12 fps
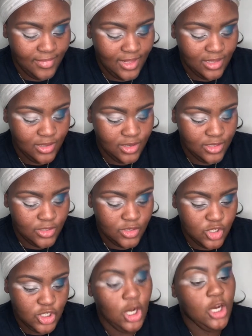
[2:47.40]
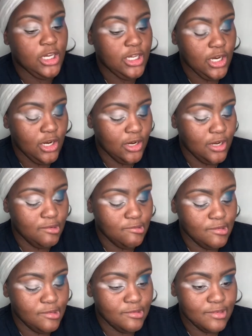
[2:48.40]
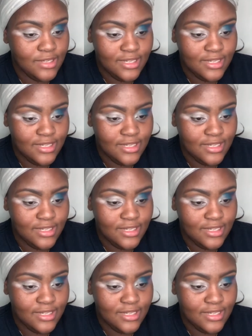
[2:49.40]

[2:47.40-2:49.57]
It look a little chalky, y'all. I don't know.